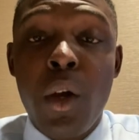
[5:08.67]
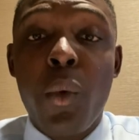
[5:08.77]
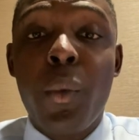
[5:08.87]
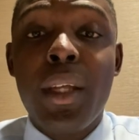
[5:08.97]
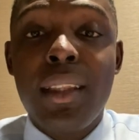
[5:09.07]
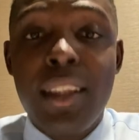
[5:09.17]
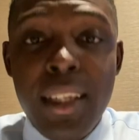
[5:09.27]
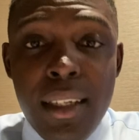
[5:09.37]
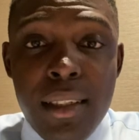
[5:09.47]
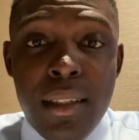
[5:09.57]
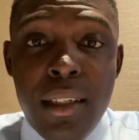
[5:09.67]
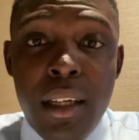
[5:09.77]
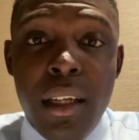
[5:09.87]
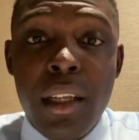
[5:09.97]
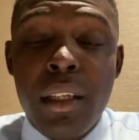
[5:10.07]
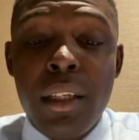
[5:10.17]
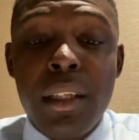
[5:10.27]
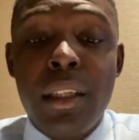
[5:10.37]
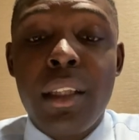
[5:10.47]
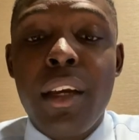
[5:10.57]
With this,
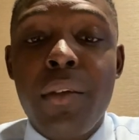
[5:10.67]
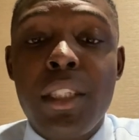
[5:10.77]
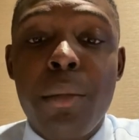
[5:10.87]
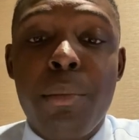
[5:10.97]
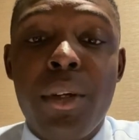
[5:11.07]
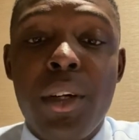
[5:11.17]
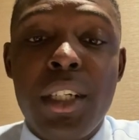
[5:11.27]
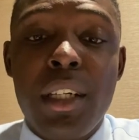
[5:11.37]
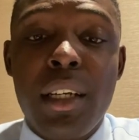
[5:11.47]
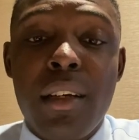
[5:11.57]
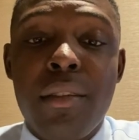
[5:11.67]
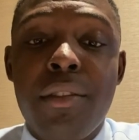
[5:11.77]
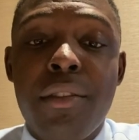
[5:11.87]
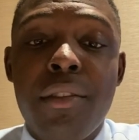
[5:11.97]
there is the production of